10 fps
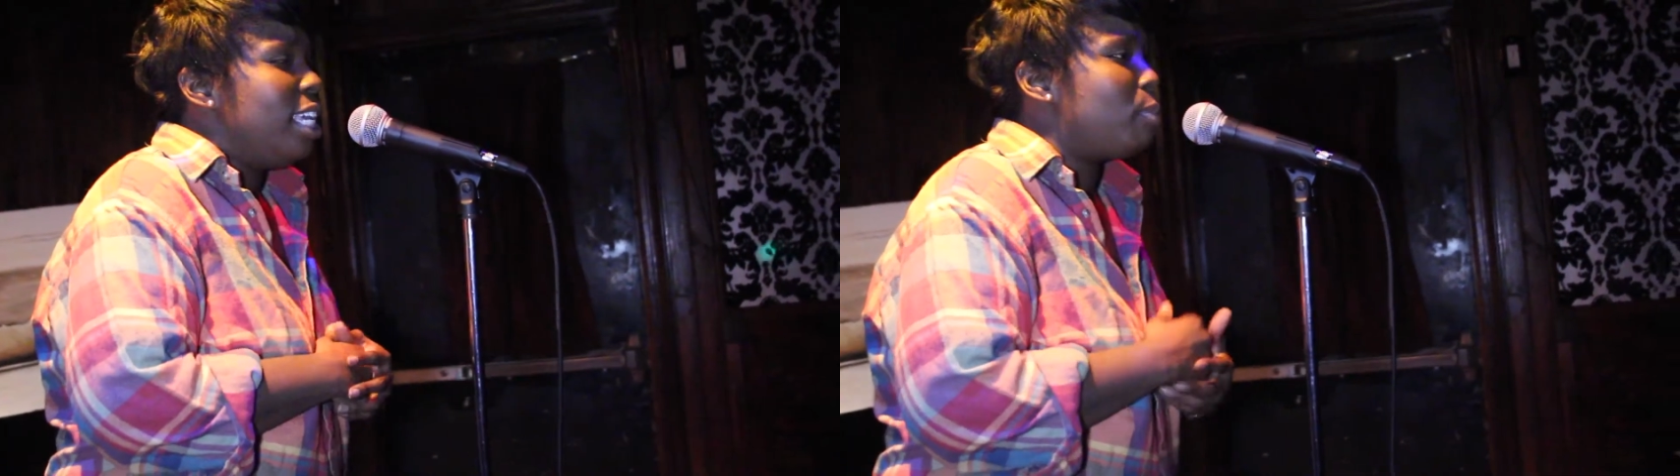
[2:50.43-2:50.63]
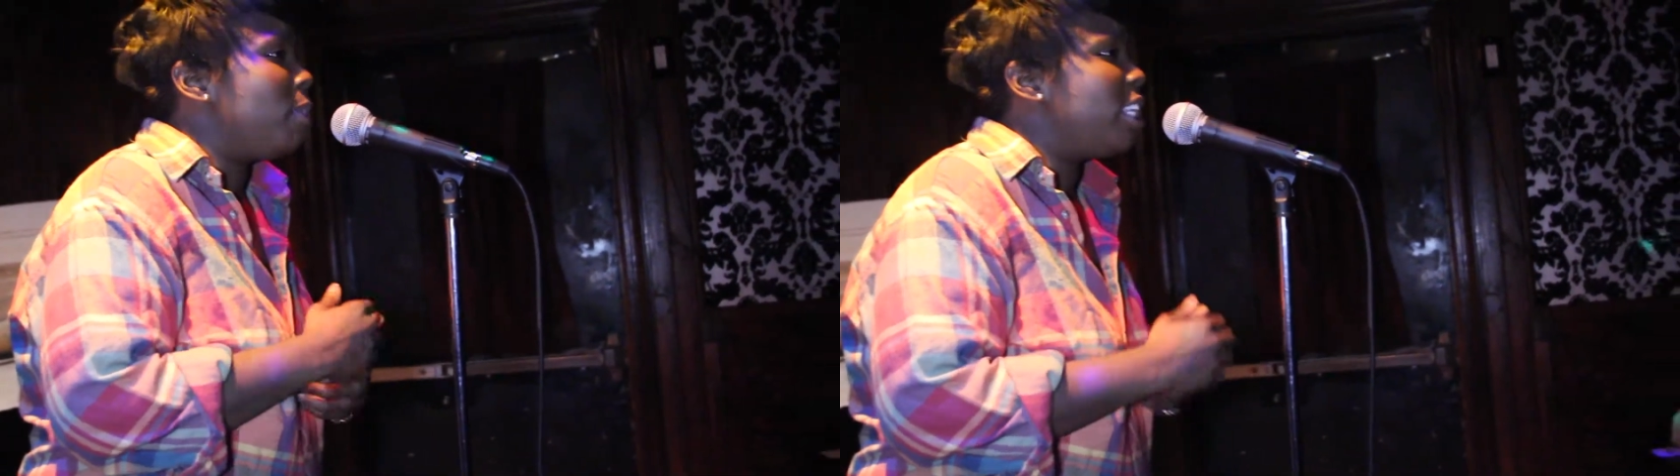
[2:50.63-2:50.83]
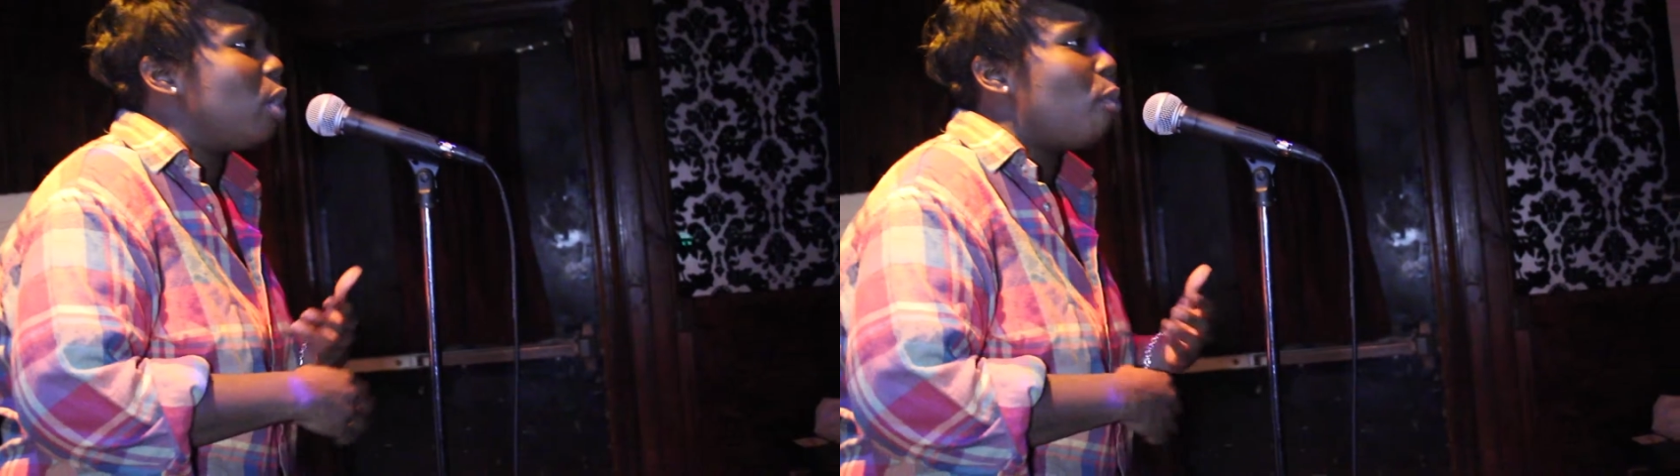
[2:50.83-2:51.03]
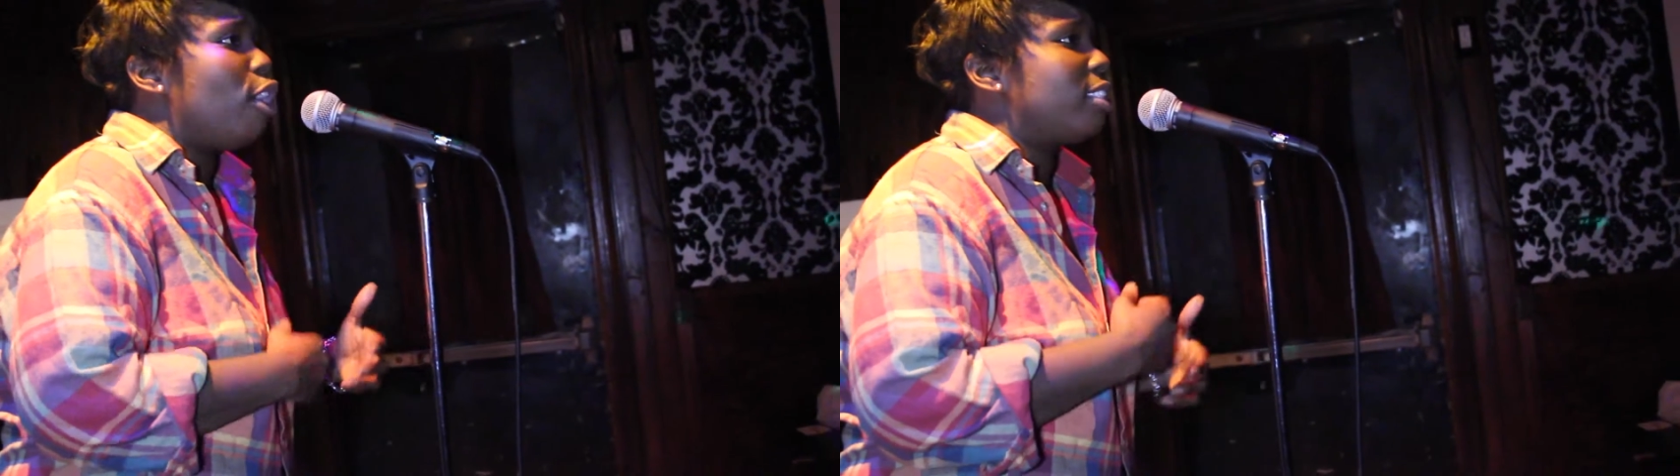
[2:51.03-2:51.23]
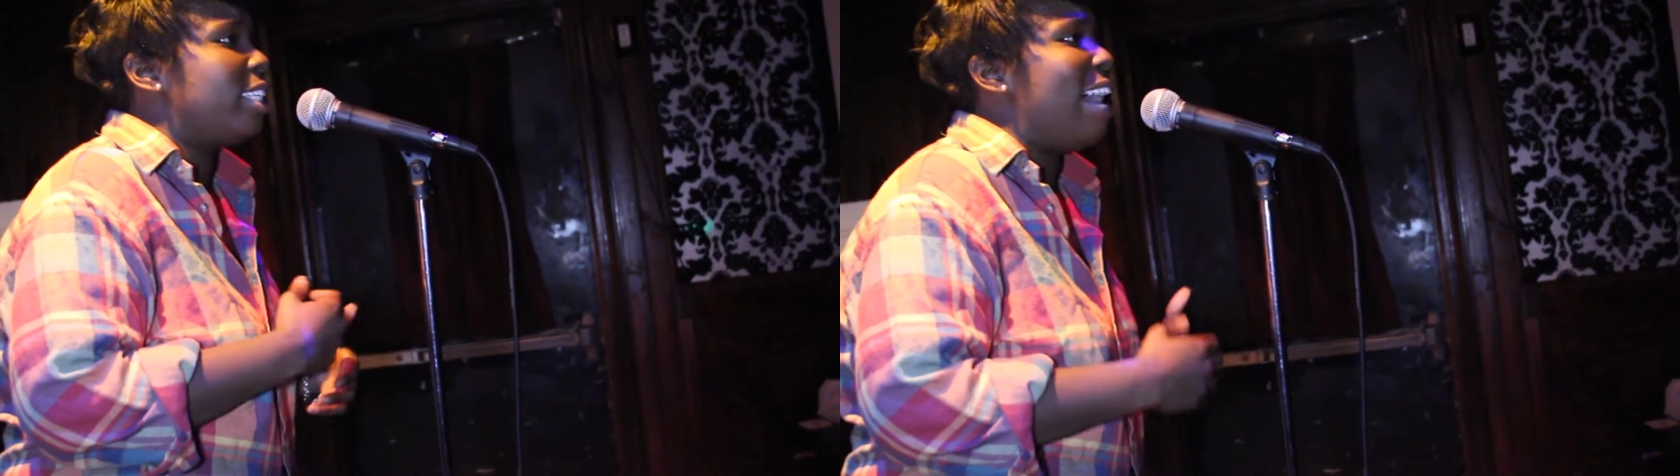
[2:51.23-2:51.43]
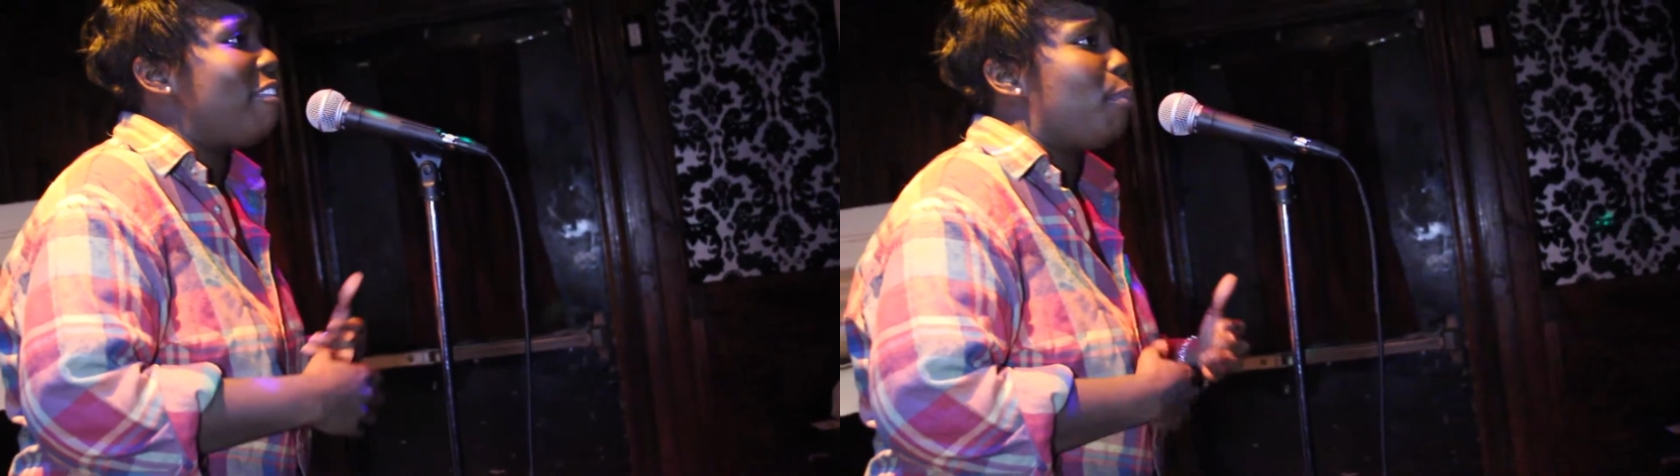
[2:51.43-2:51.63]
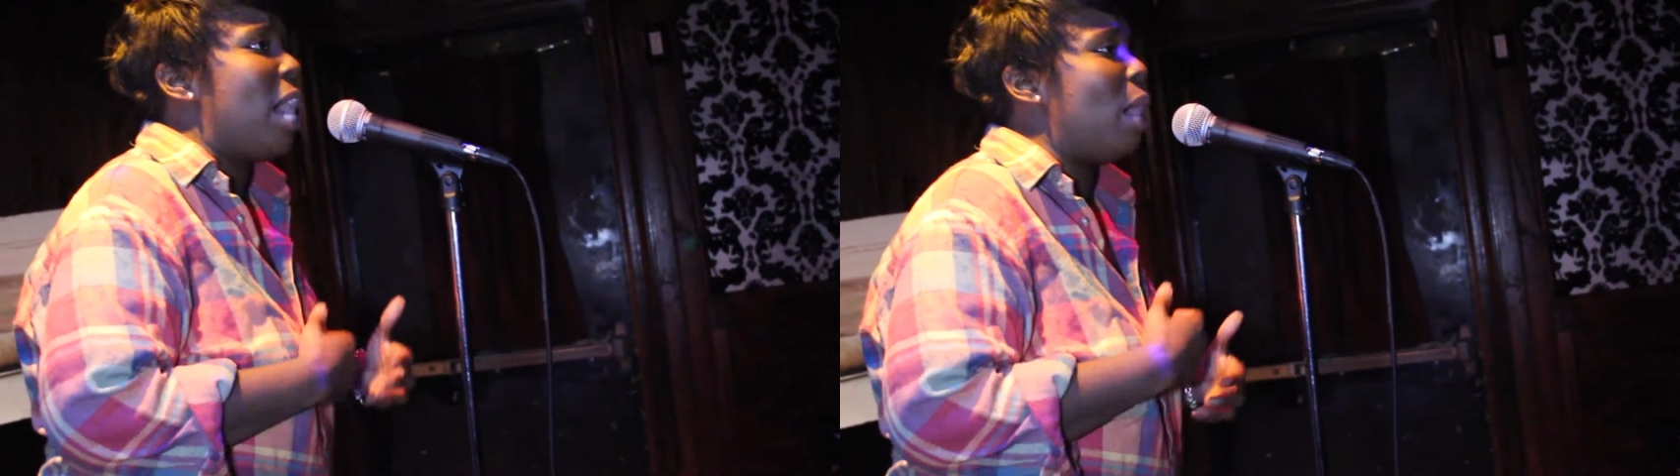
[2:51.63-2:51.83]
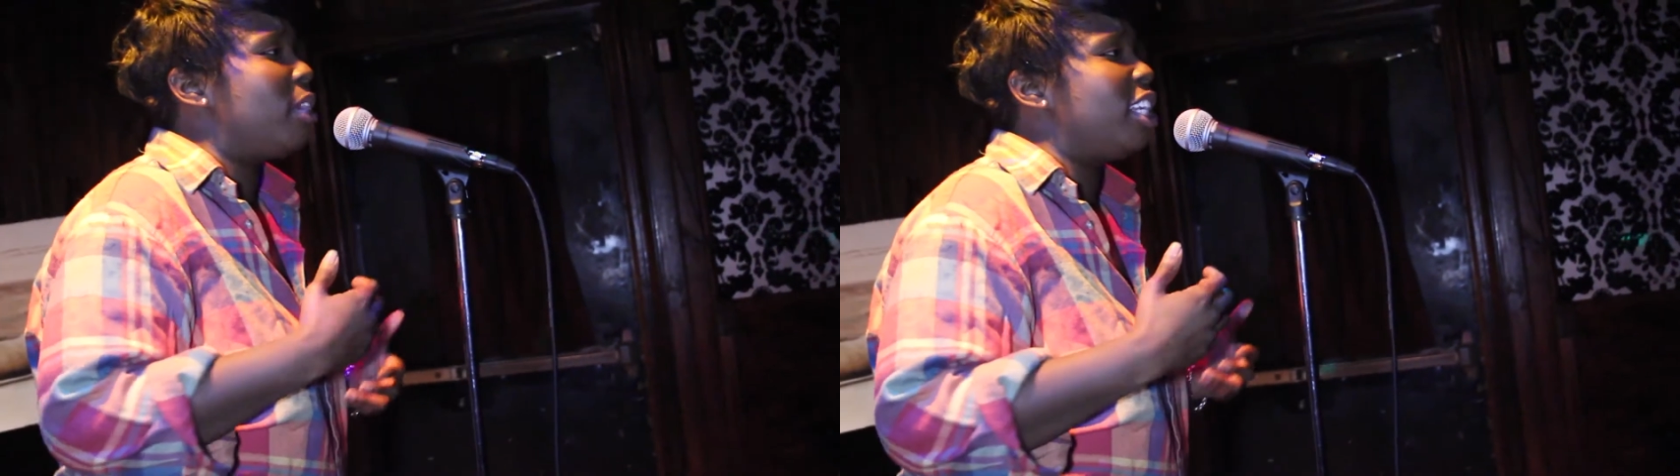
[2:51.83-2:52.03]
It's breathing words that have the
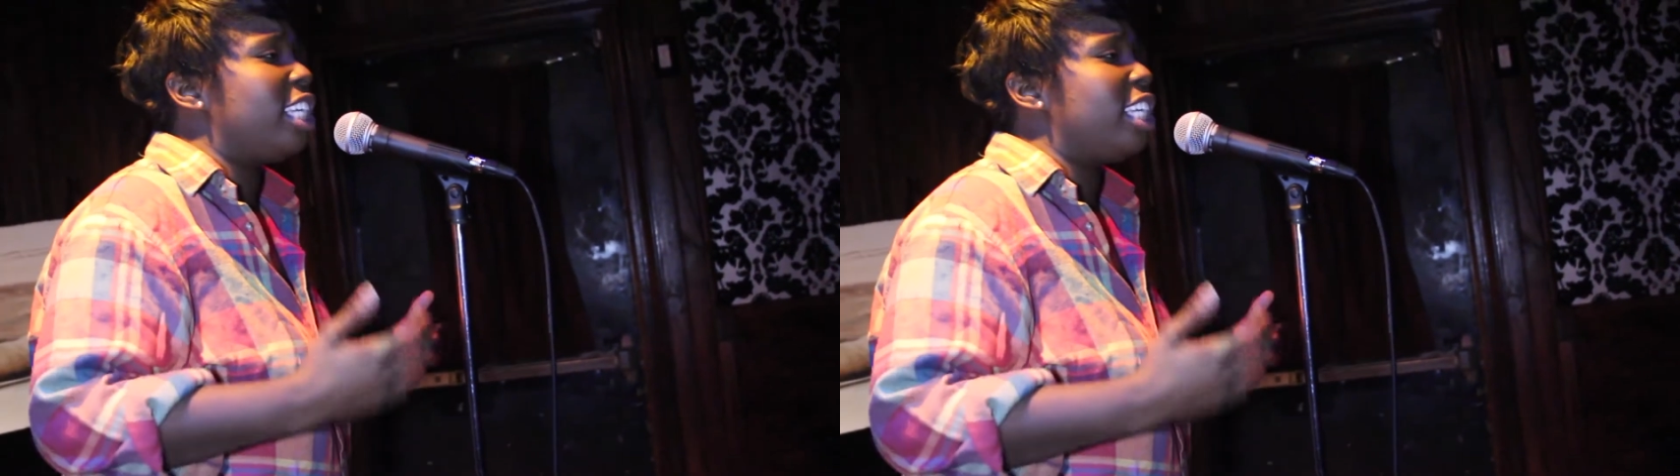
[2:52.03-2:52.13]
power to